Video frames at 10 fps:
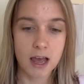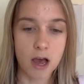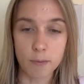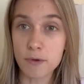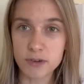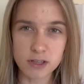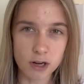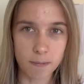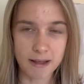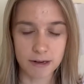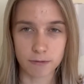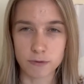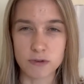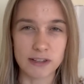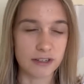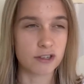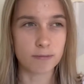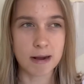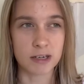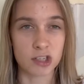We obviously know players refused to listen to
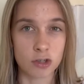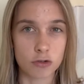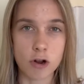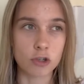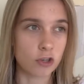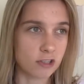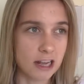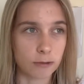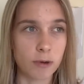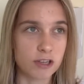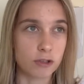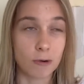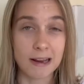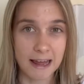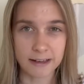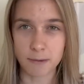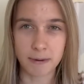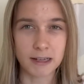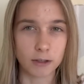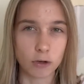Rangnick's instructions. That's why you saw Elanga
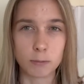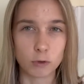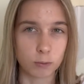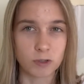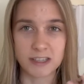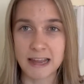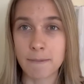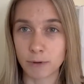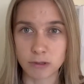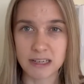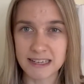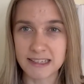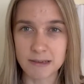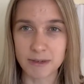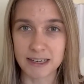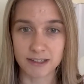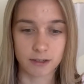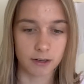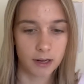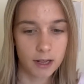playing a lot more towards the end, because at least he would
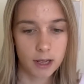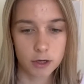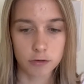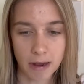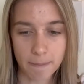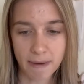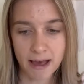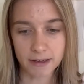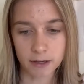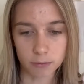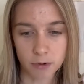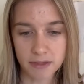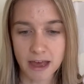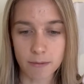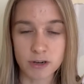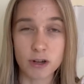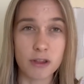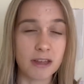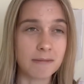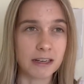listen and track back and all of that. We know
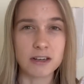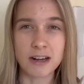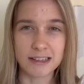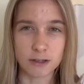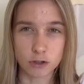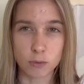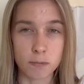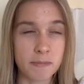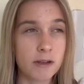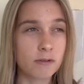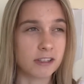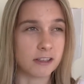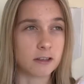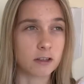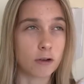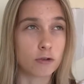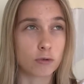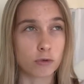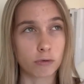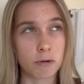that Man United did squad meals, they did
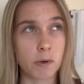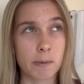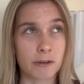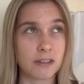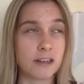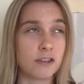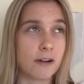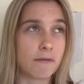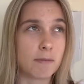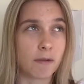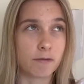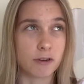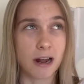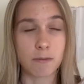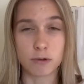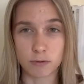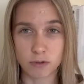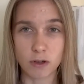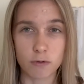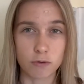socials. Roy Whitwell said, you know, every month United would do
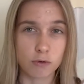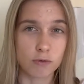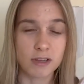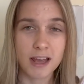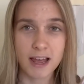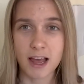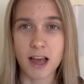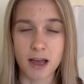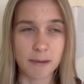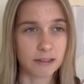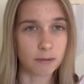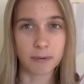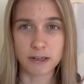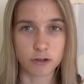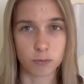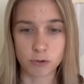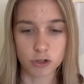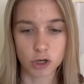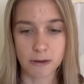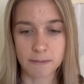socials, and some players just wouldn't
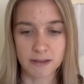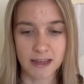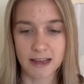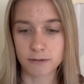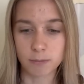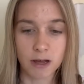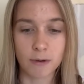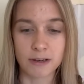show up to that as well.